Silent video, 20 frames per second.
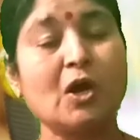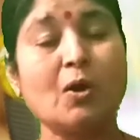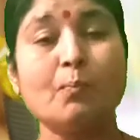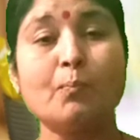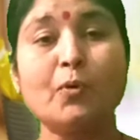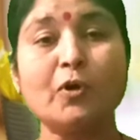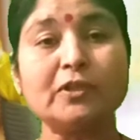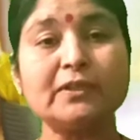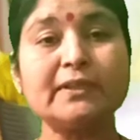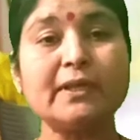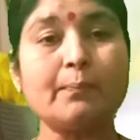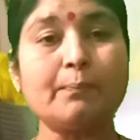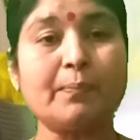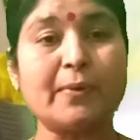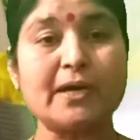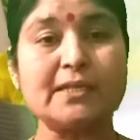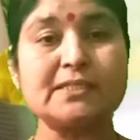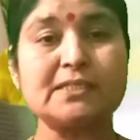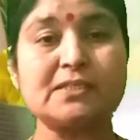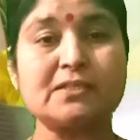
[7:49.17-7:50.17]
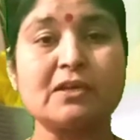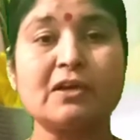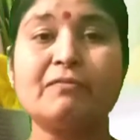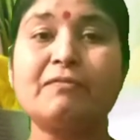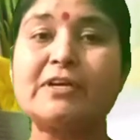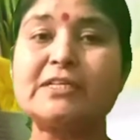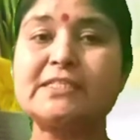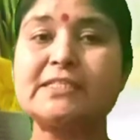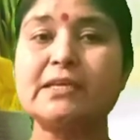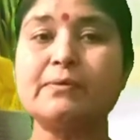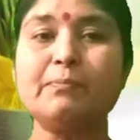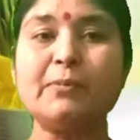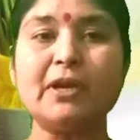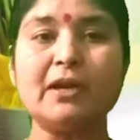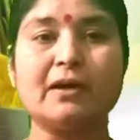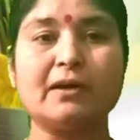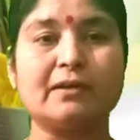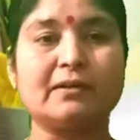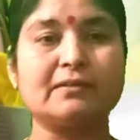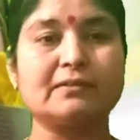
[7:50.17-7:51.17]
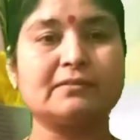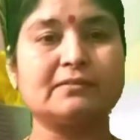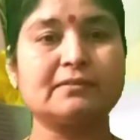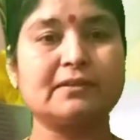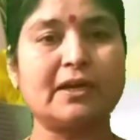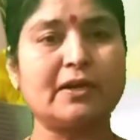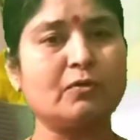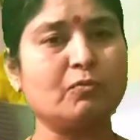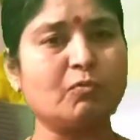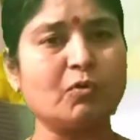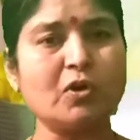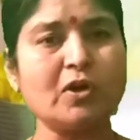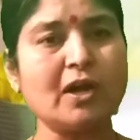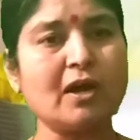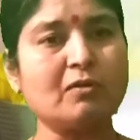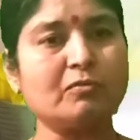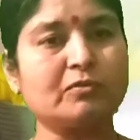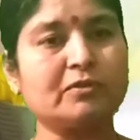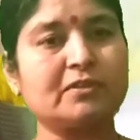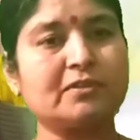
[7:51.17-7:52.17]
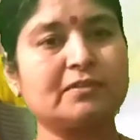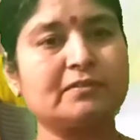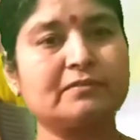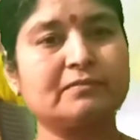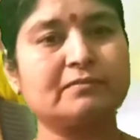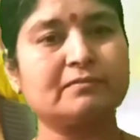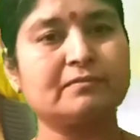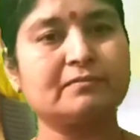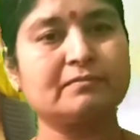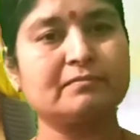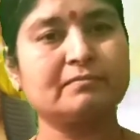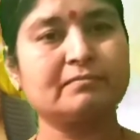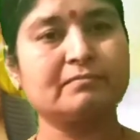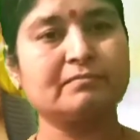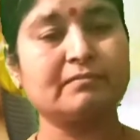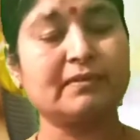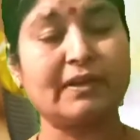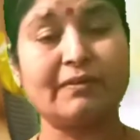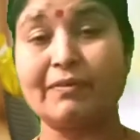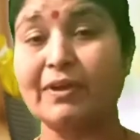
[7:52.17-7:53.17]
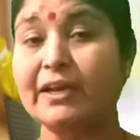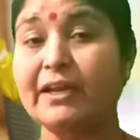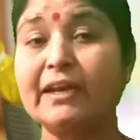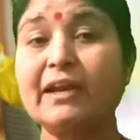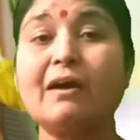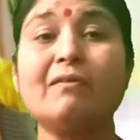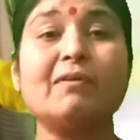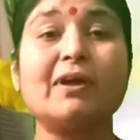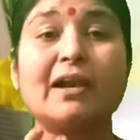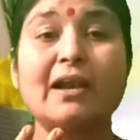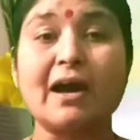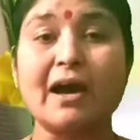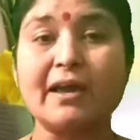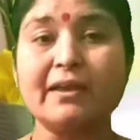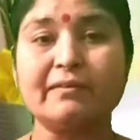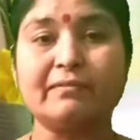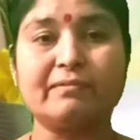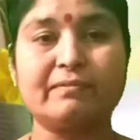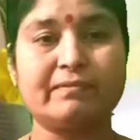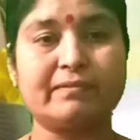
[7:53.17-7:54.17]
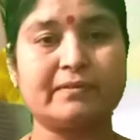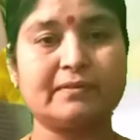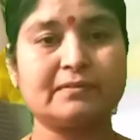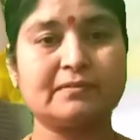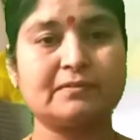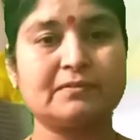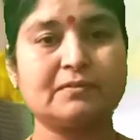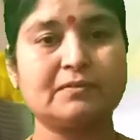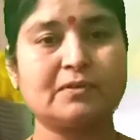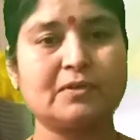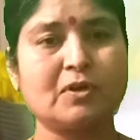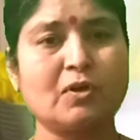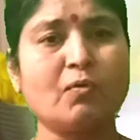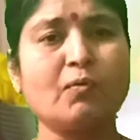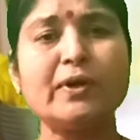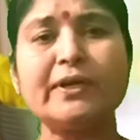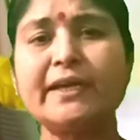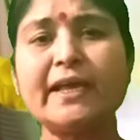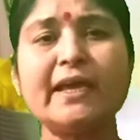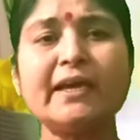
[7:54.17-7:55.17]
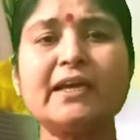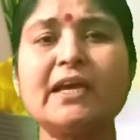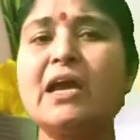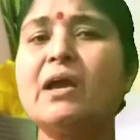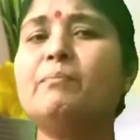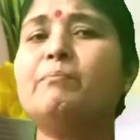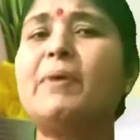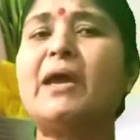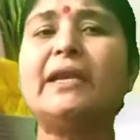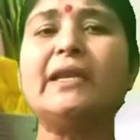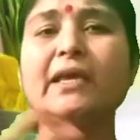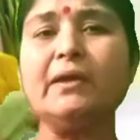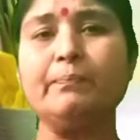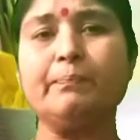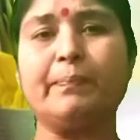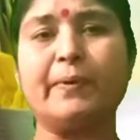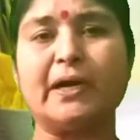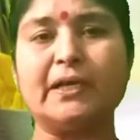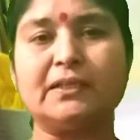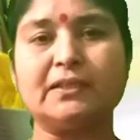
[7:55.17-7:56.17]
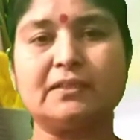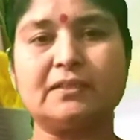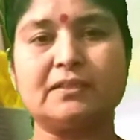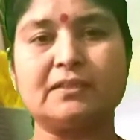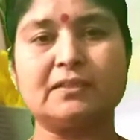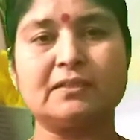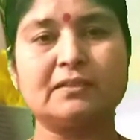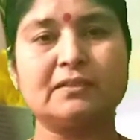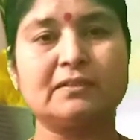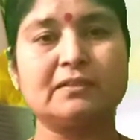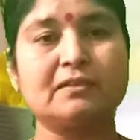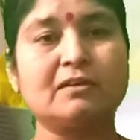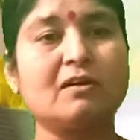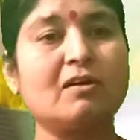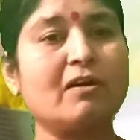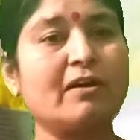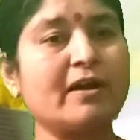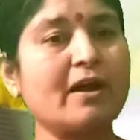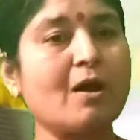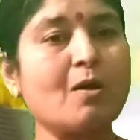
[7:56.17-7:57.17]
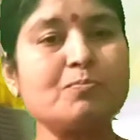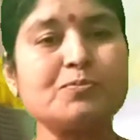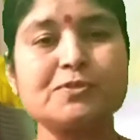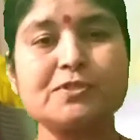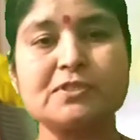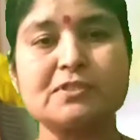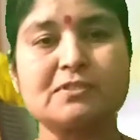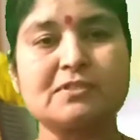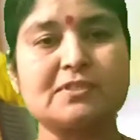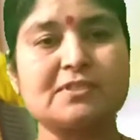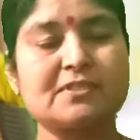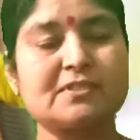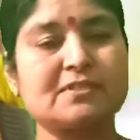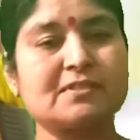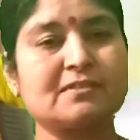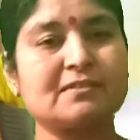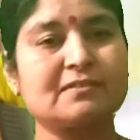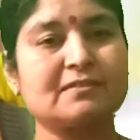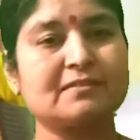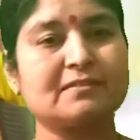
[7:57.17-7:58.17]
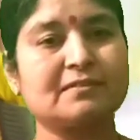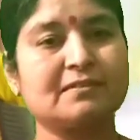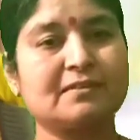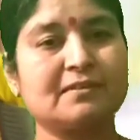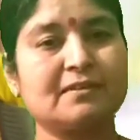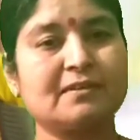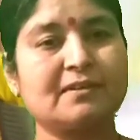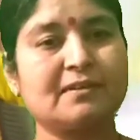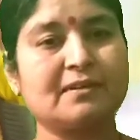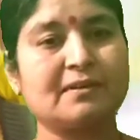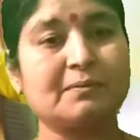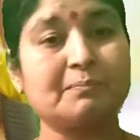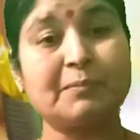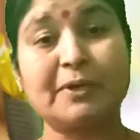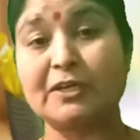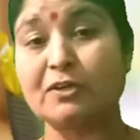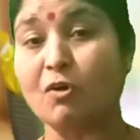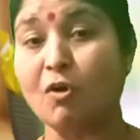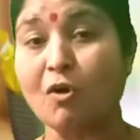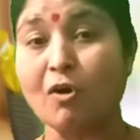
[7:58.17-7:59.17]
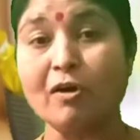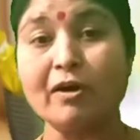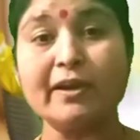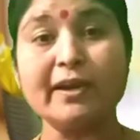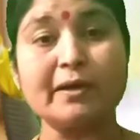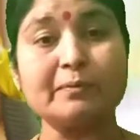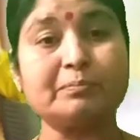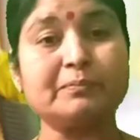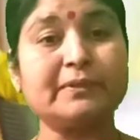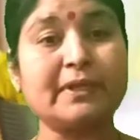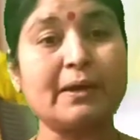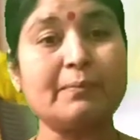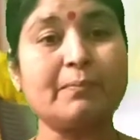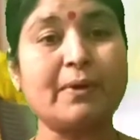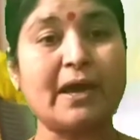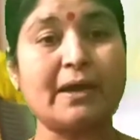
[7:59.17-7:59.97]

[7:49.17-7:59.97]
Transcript: Both the paths were similar and worn out. Even in our life, we take many paths or options, but all of them